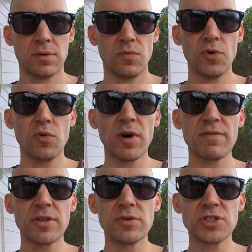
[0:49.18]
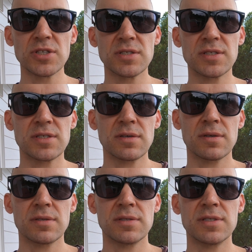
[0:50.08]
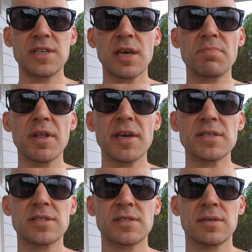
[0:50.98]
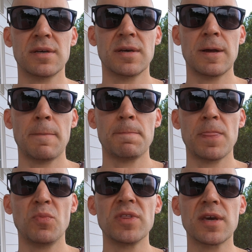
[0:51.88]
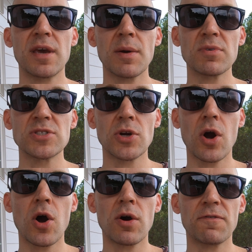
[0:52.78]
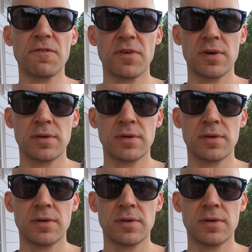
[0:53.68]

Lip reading: Real revolutions take place when the cameras are off.